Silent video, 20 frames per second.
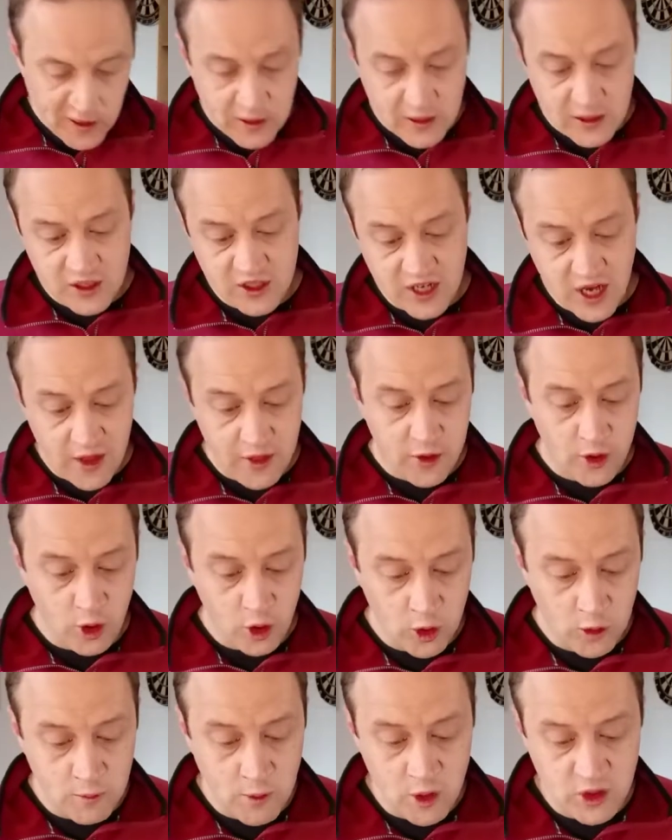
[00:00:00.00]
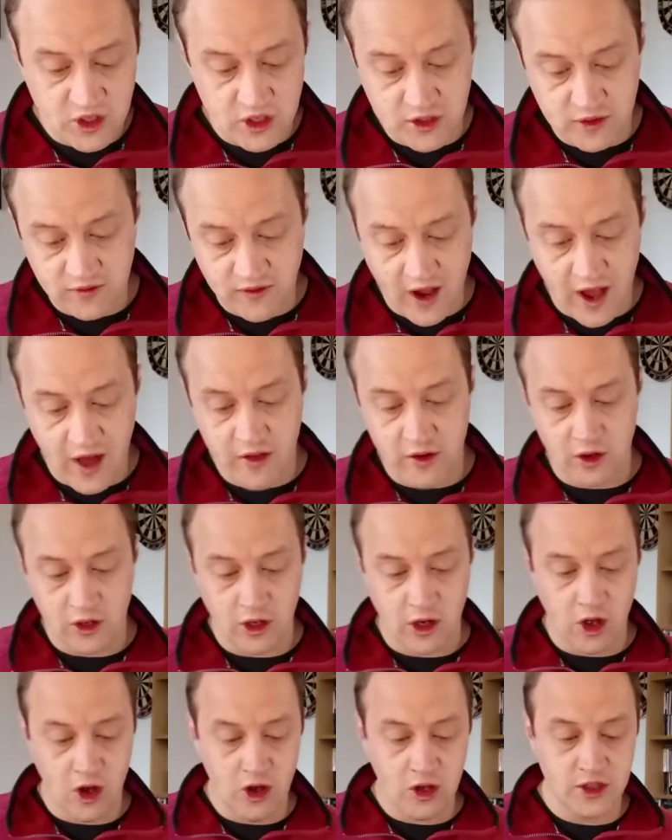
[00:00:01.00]
Jethro, Moses' father in
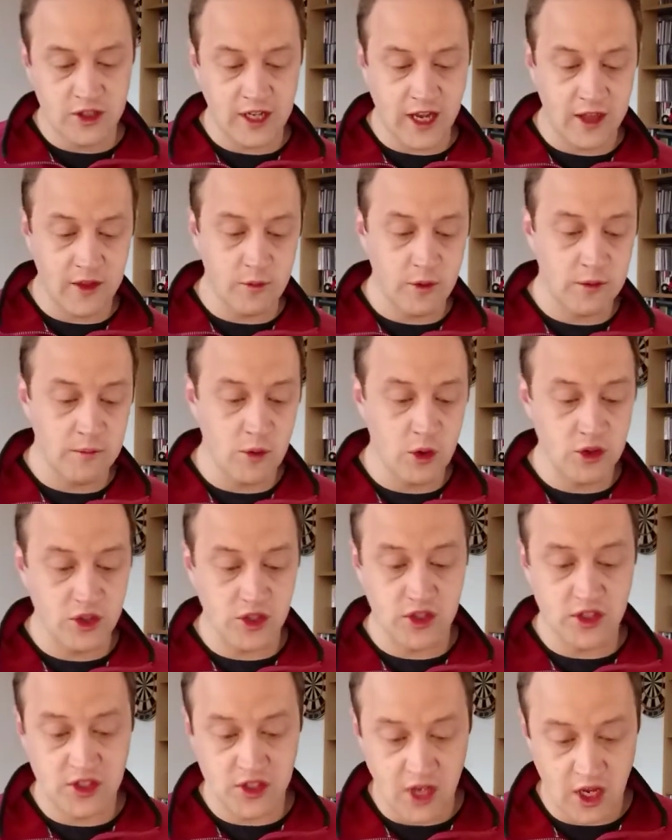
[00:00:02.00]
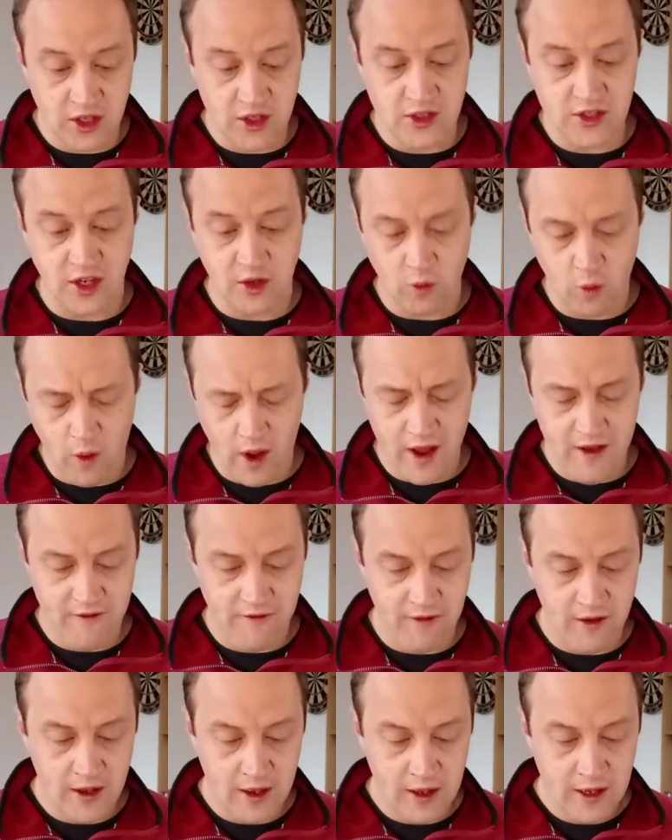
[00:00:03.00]
law, together with Moses' sons and wife,
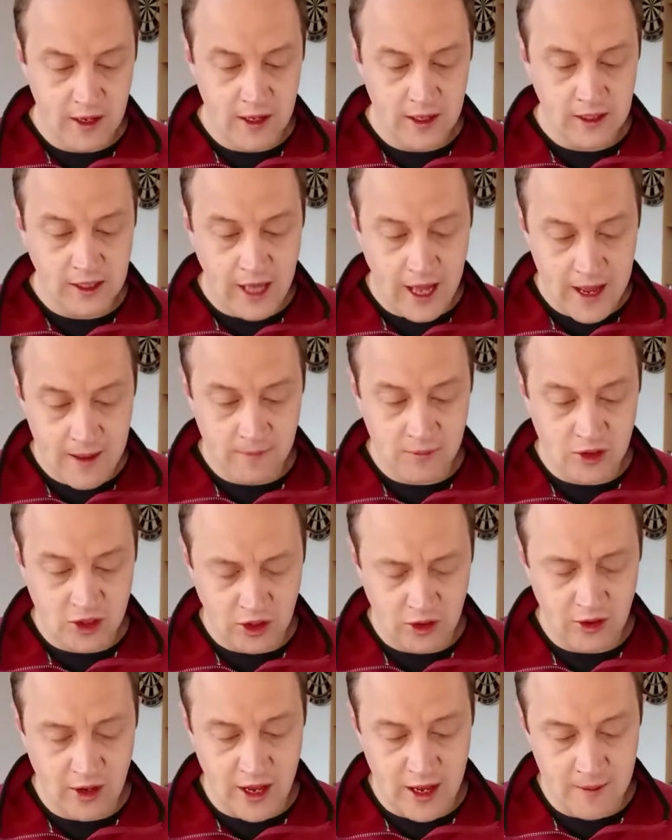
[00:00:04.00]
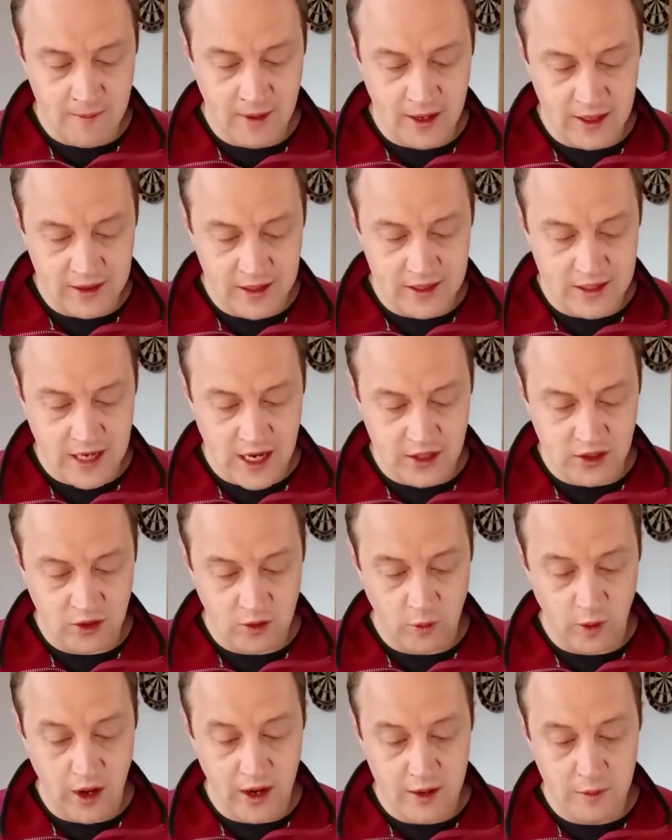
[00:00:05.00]
came to him in the desert
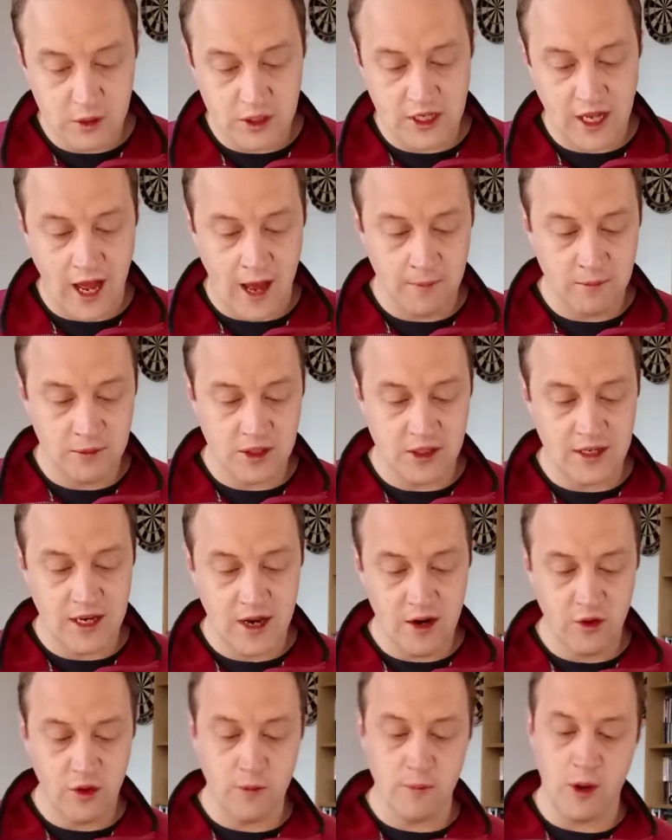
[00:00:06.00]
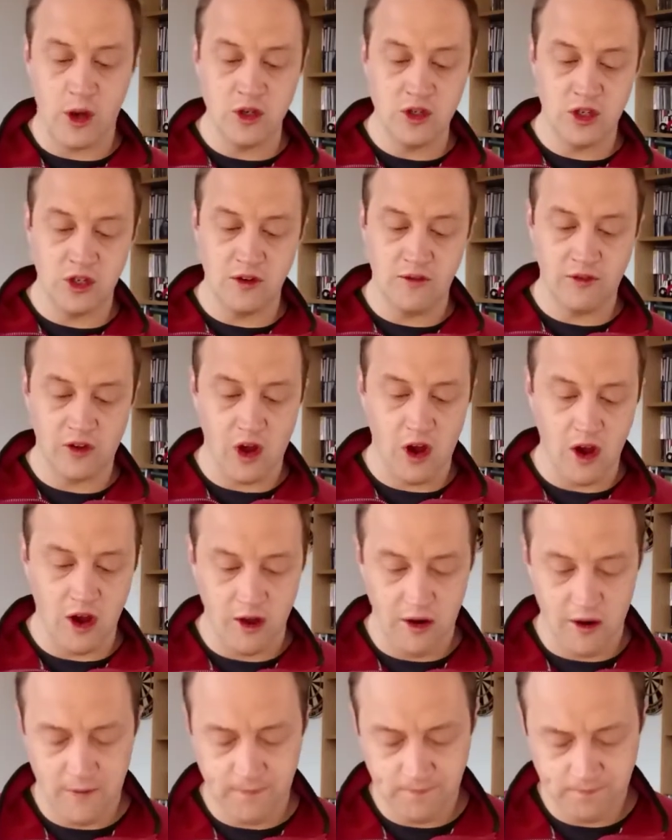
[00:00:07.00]
where he was camped near the mountain of
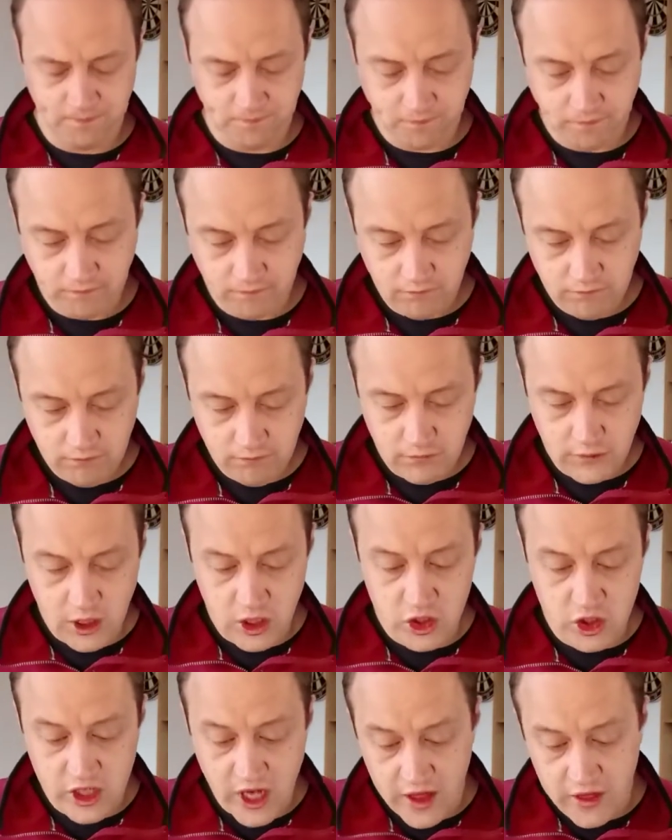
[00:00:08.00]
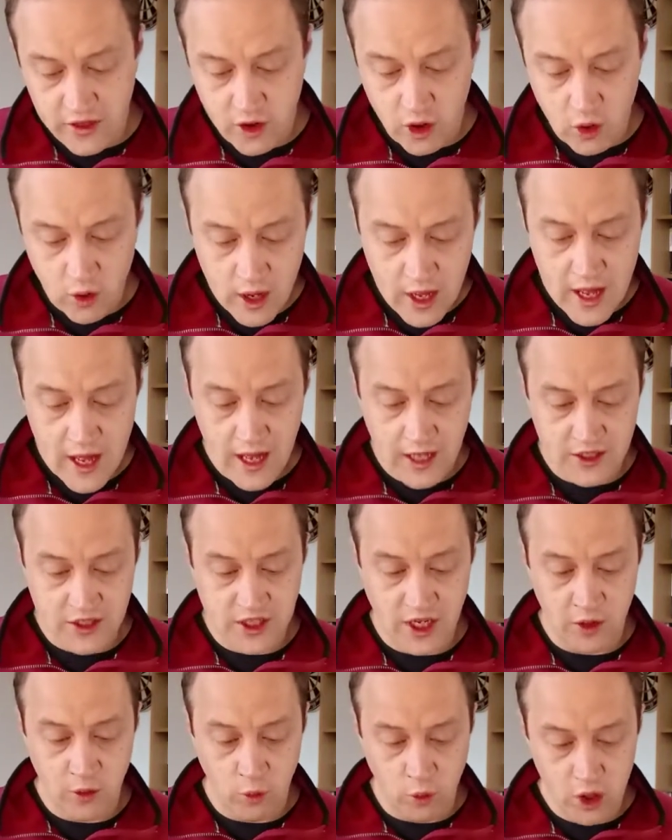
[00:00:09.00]
God. Jethro had
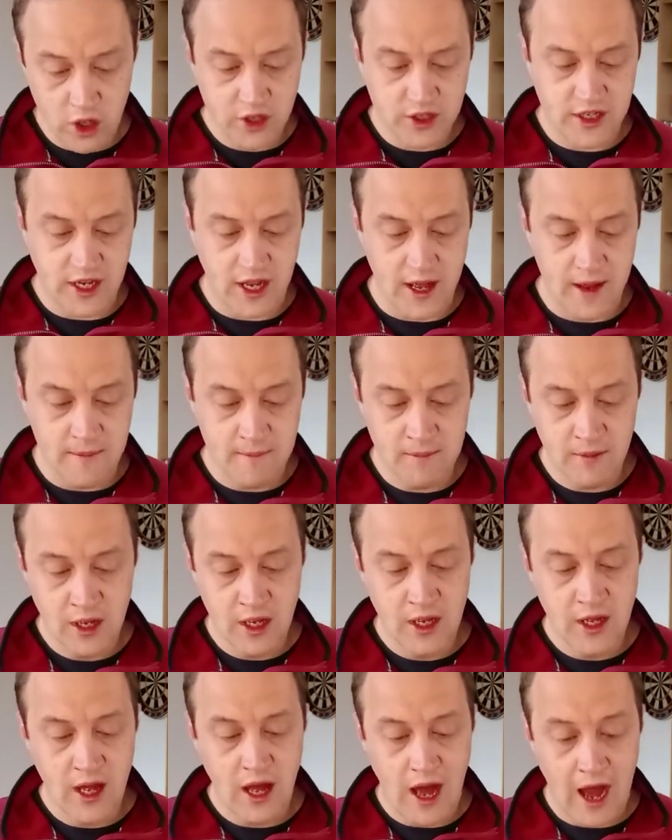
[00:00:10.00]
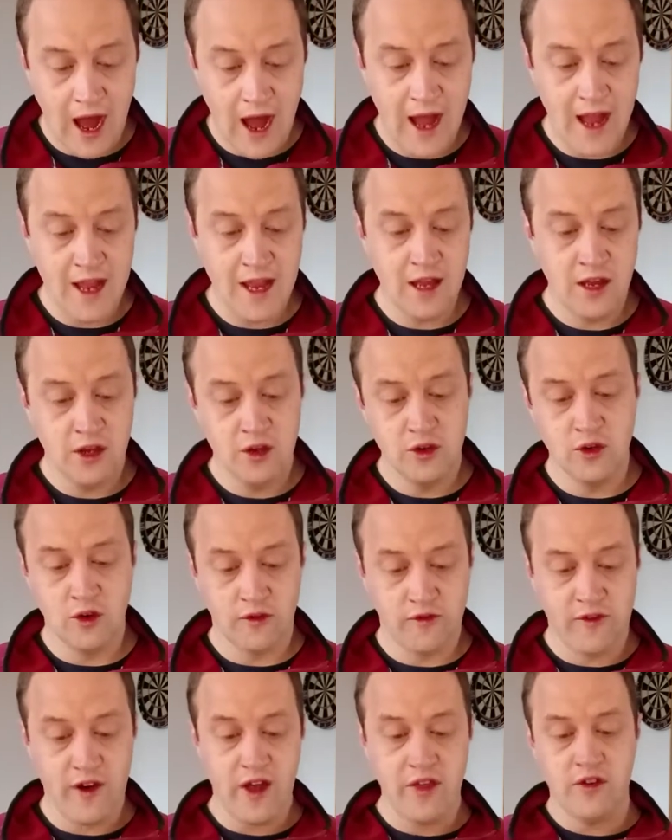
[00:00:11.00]
sent word to him, I, your
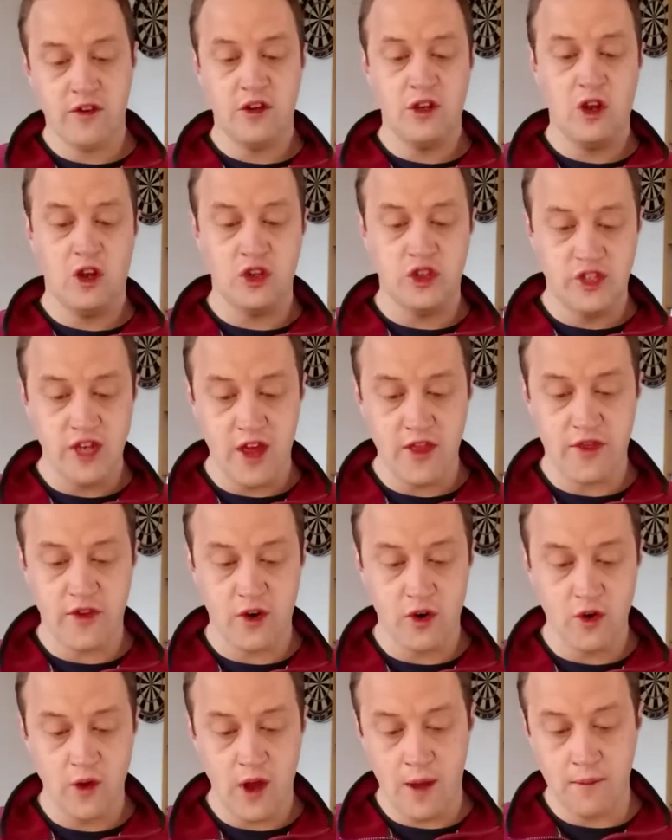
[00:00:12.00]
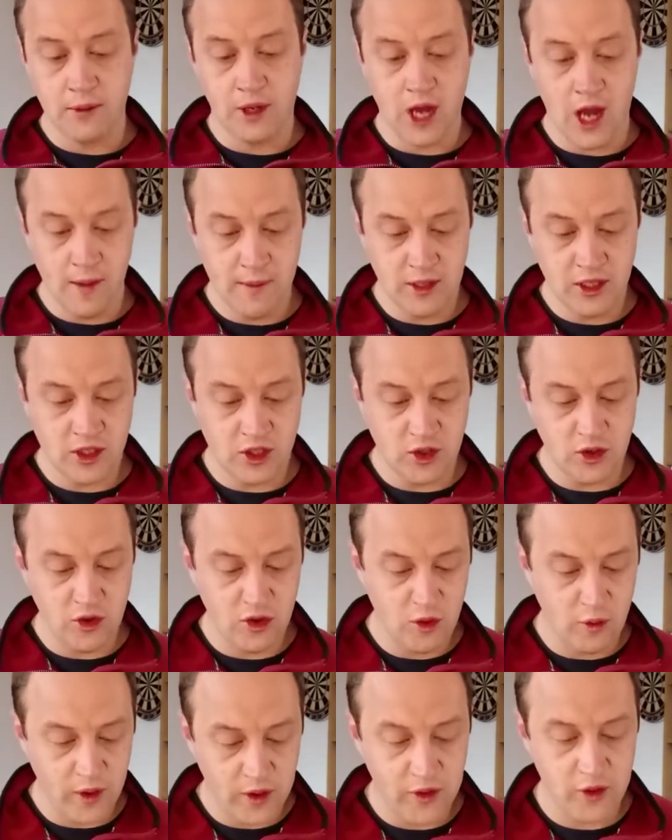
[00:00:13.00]
father in law Jethro, am coming to you
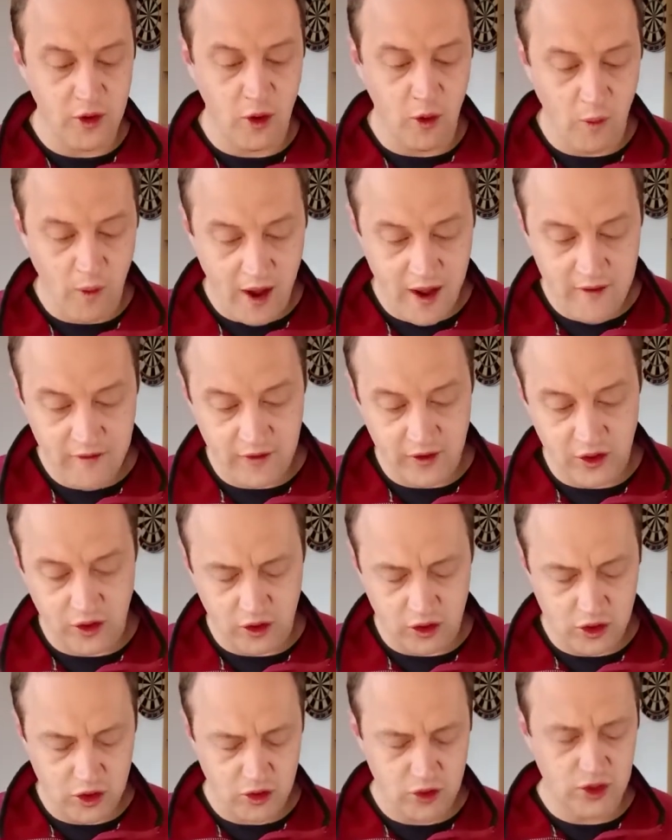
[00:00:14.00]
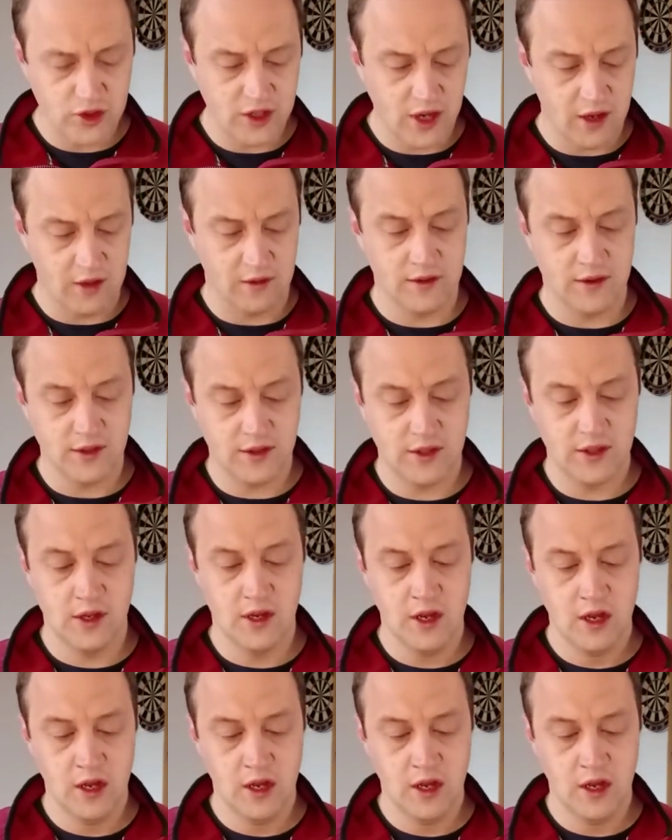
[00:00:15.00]
with your wife and her two sons.